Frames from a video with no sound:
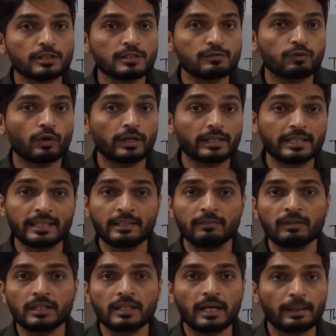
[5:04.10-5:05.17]
says for
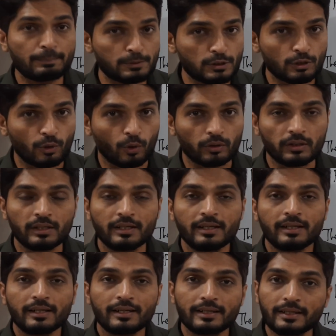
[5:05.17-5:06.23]
given epsilon
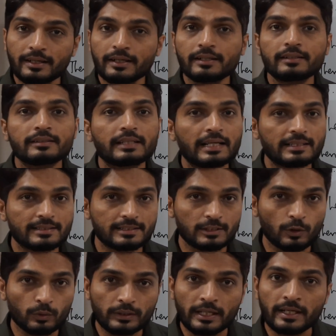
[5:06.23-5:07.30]
greater than
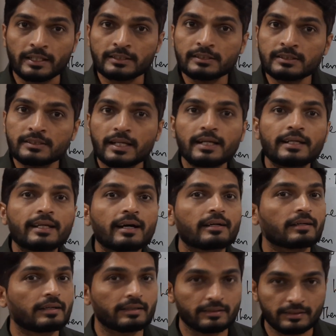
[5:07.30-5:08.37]
0, there exists delta
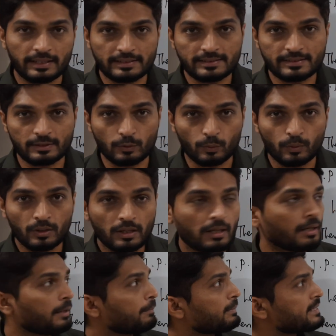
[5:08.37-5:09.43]
greater than 0.
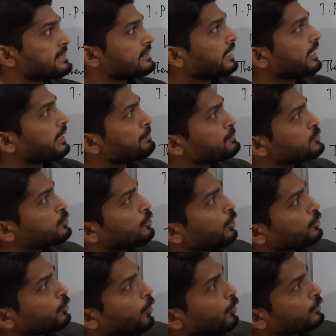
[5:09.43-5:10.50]
But the
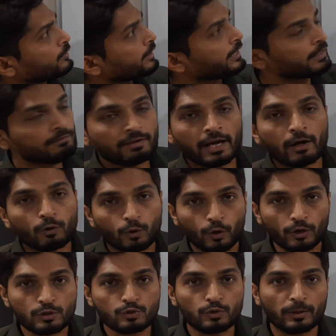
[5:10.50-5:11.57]
epsilon already we have
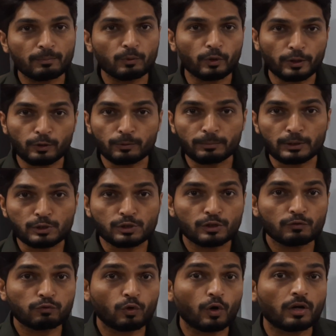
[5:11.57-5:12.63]
got, so I'm going to
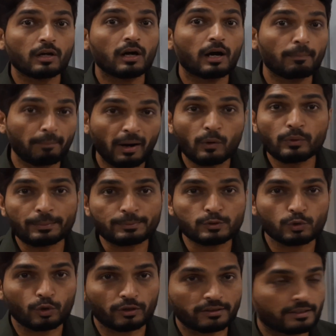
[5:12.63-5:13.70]
mention for above
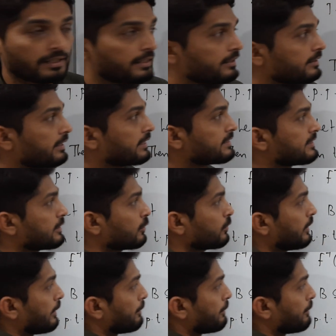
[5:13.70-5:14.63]
epsilon greater than 0.